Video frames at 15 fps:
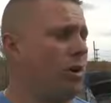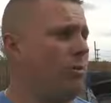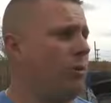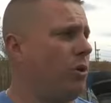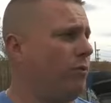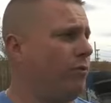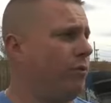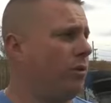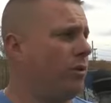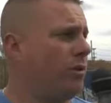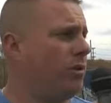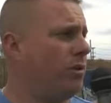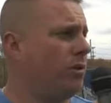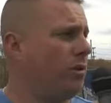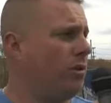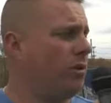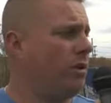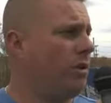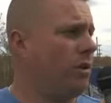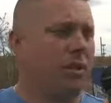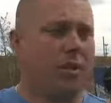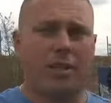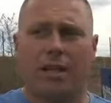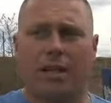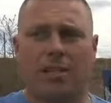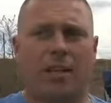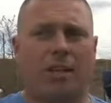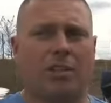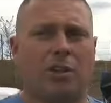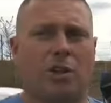beautiful. Guy's
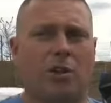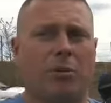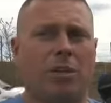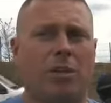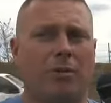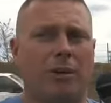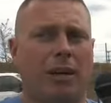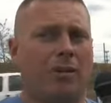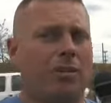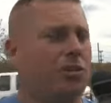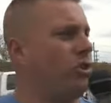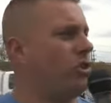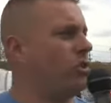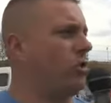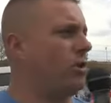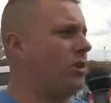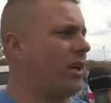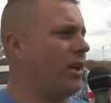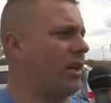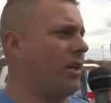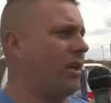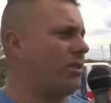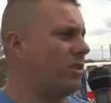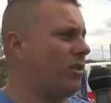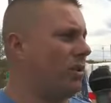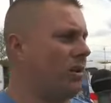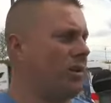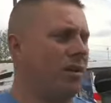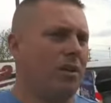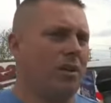got to turn me around, destroy that guy's car.